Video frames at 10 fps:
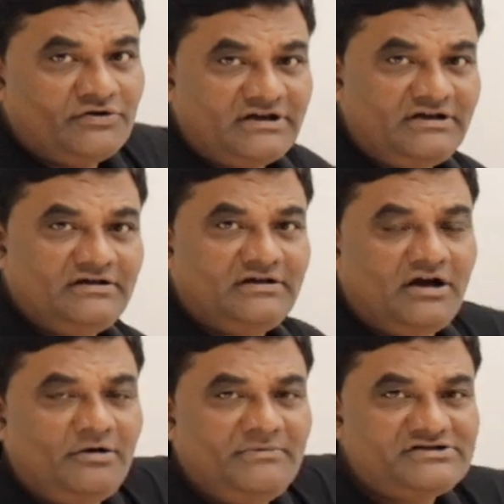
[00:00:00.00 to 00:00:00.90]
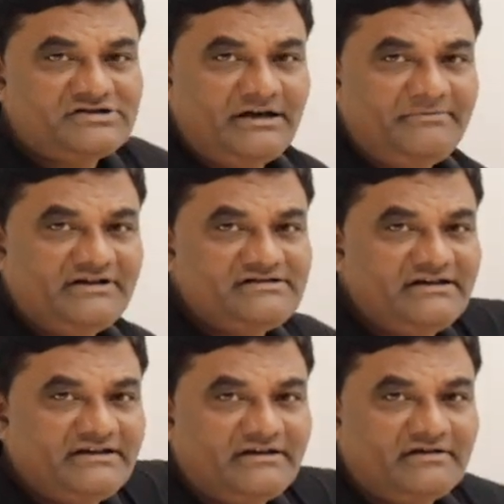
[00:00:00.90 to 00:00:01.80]
total, how much time it is
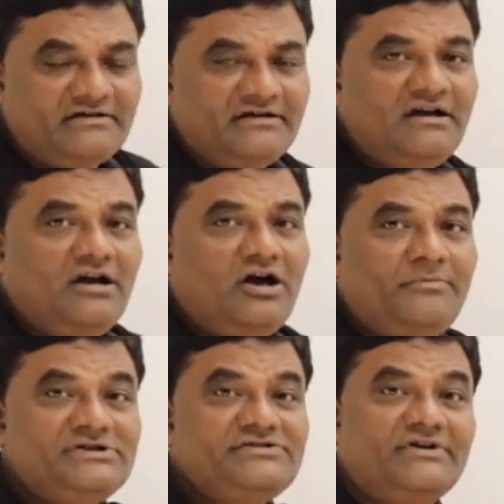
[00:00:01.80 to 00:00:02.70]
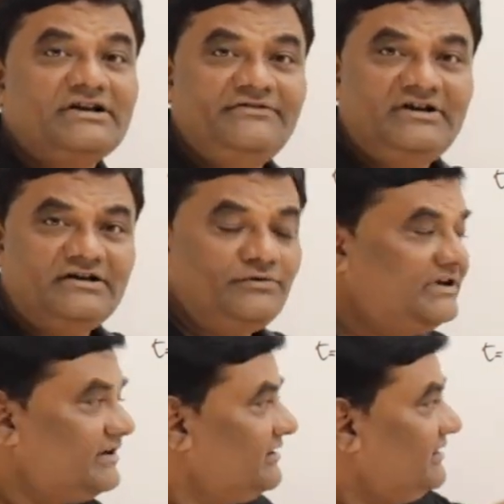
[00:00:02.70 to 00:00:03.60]
taking, how much work we are
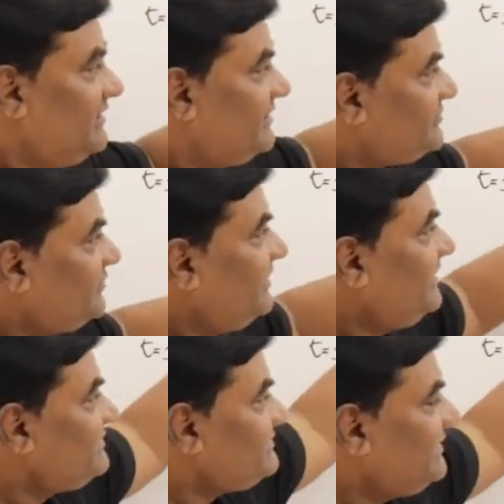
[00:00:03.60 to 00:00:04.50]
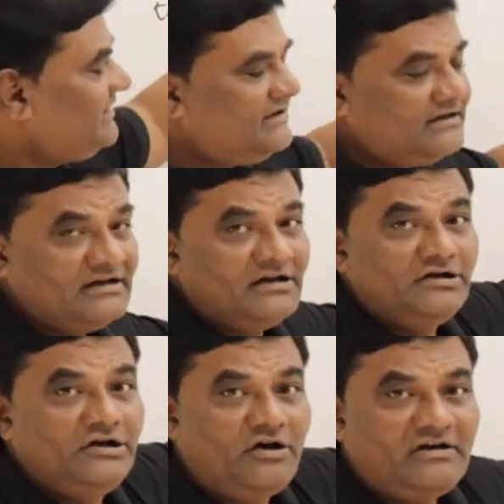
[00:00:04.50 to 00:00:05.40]
doing. So it is taking
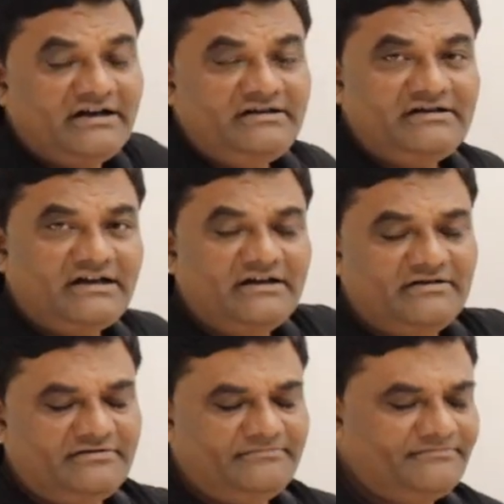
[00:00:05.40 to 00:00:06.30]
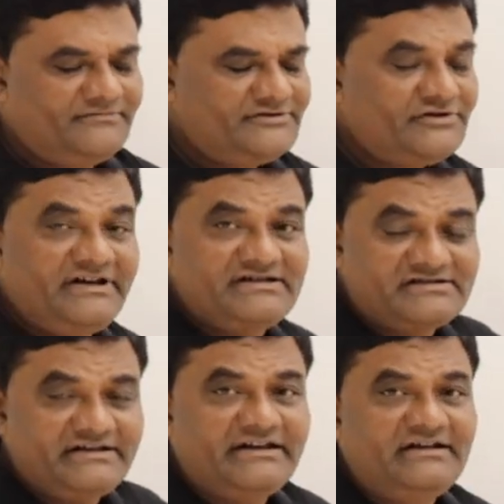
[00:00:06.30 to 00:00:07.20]
log n time. So it
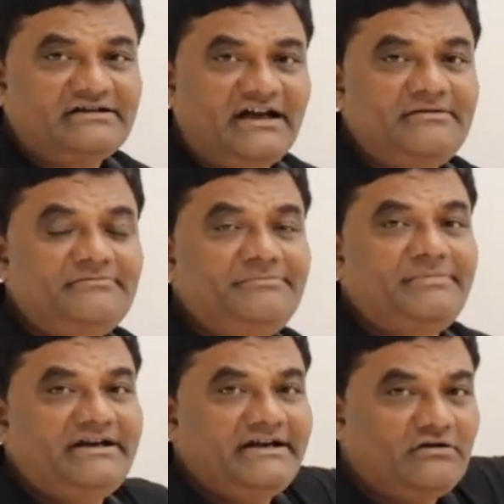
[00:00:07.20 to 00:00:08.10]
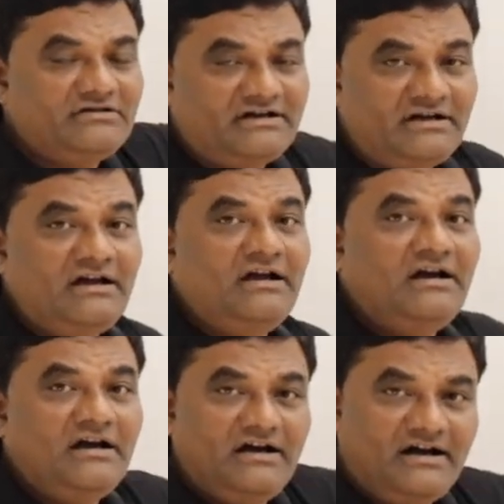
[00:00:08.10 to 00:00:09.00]
is taking time depending on the
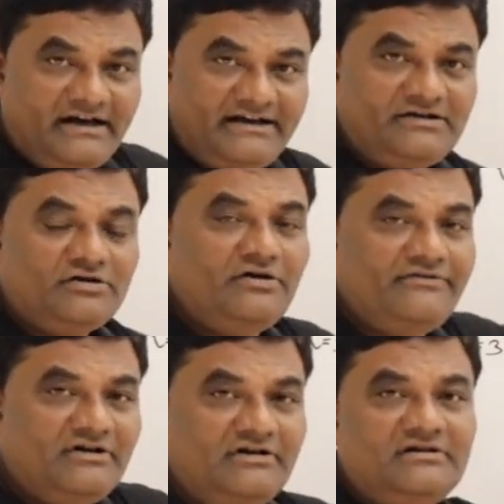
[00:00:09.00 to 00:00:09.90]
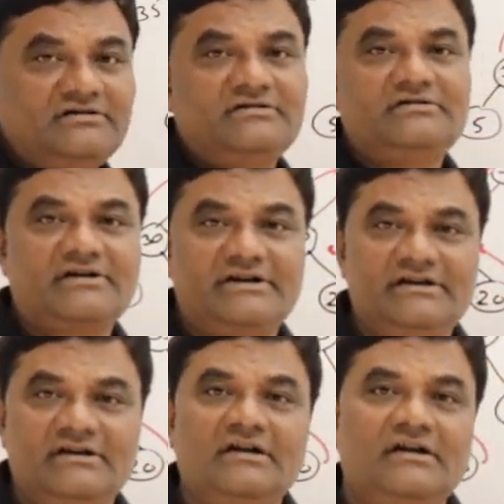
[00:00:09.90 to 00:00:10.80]
height of a
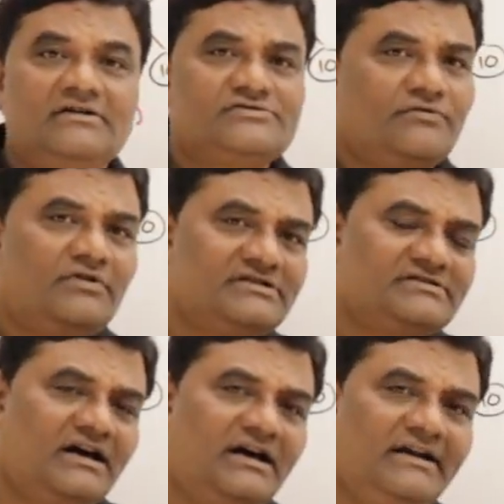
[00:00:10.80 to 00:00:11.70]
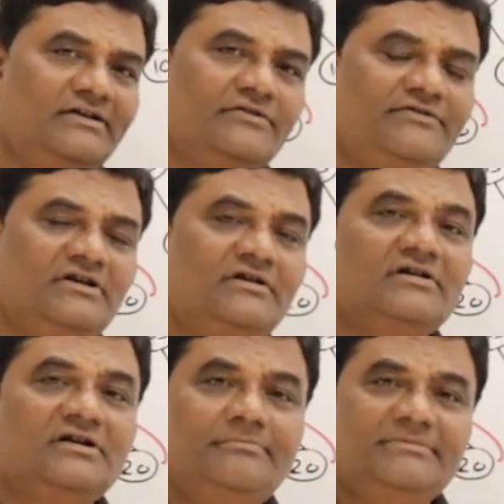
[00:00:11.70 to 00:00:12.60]
tree. So what is the height of a
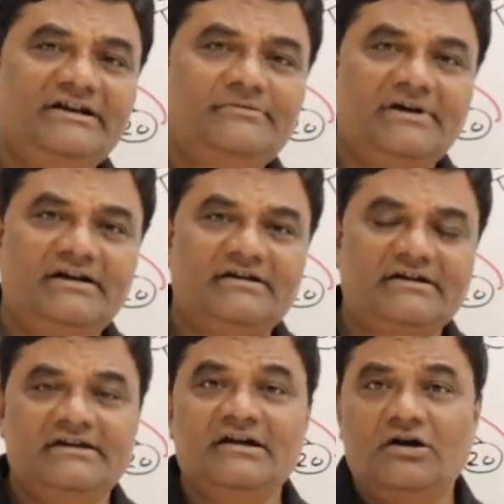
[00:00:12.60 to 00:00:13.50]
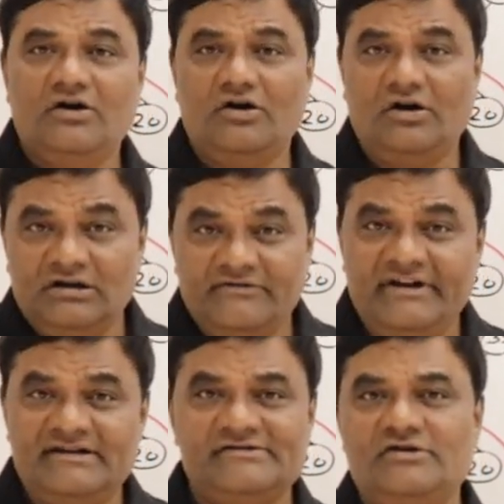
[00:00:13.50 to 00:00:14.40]
complete binary tree?
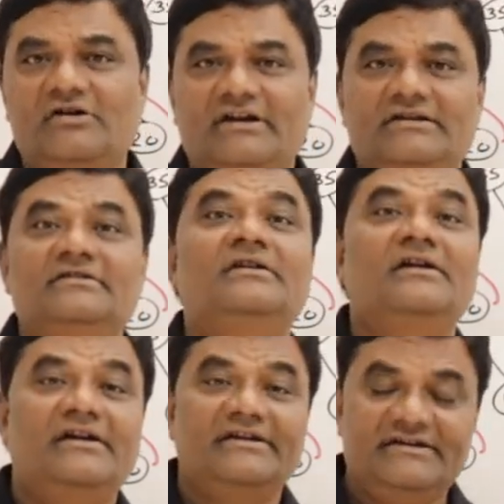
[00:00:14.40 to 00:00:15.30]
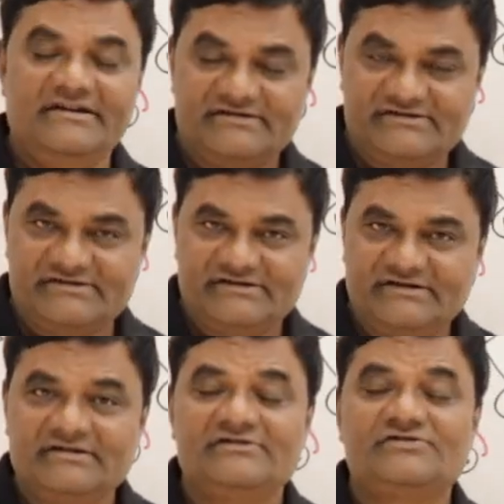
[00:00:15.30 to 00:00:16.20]
Always log n.
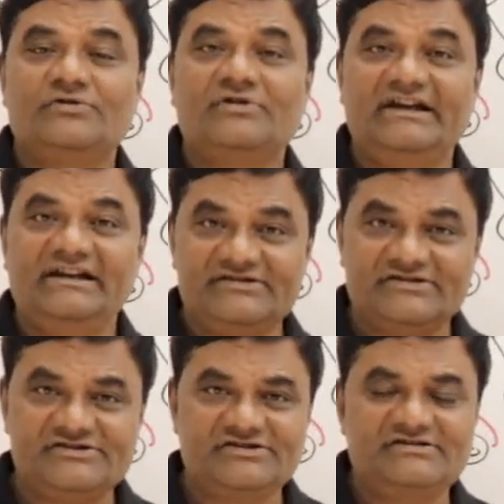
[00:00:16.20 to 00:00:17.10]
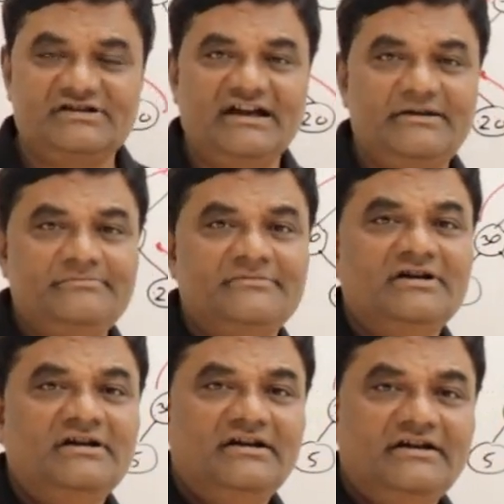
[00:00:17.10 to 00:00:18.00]
Yes. So insertion
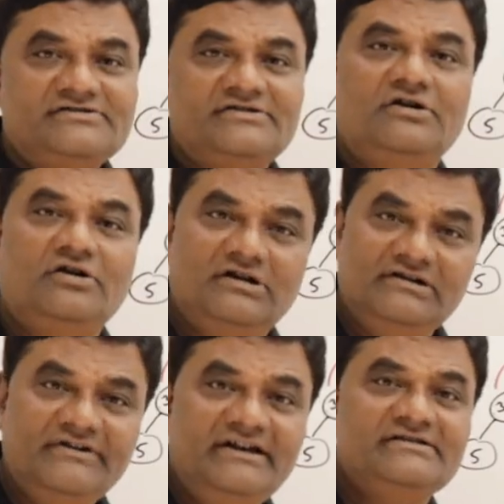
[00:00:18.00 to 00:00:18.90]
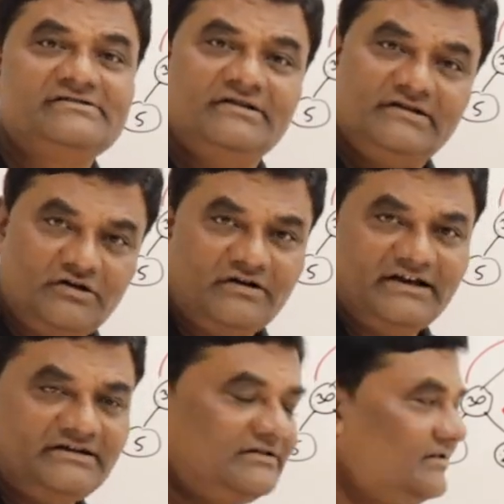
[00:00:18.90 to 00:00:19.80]
time is always
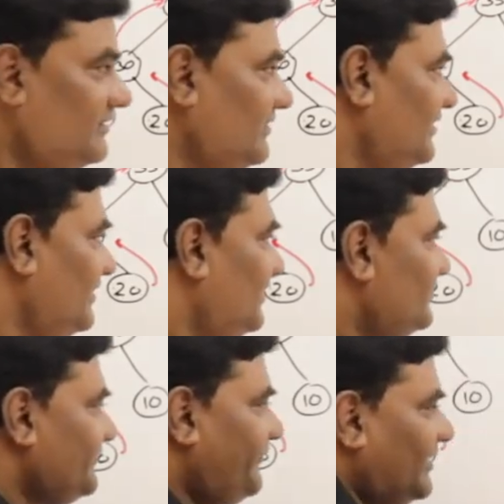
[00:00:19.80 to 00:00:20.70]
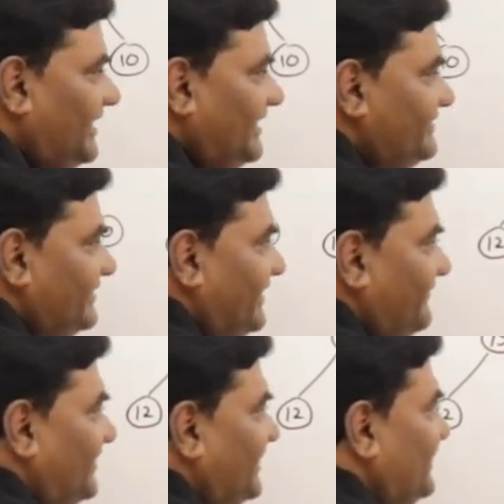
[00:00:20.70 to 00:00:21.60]
log n. So for
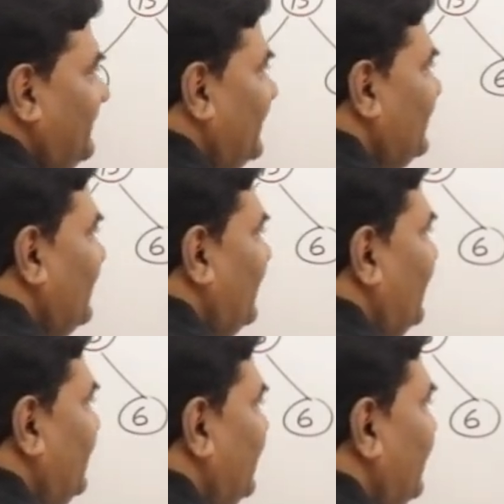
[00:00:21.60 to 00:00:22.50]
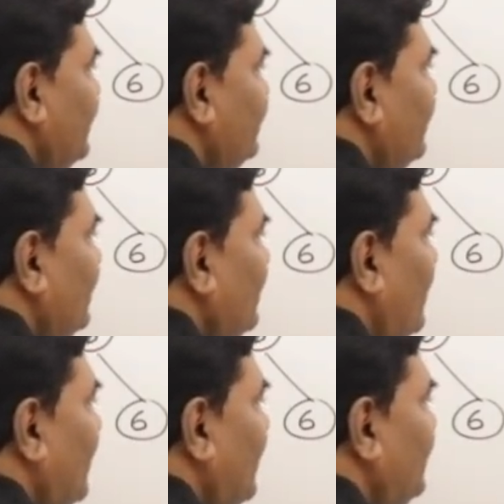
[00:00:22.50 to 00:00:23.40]
inserting one element, it takes
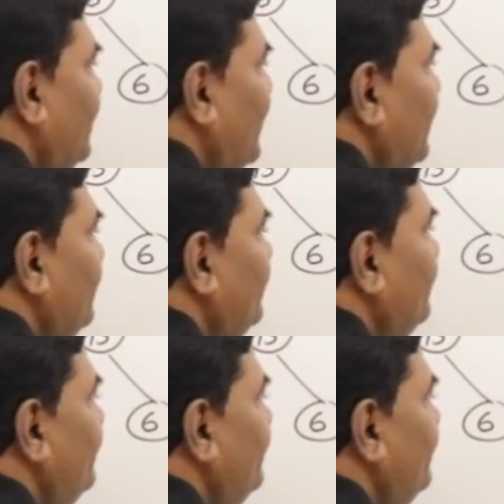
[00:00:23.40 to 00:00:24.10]
log n time.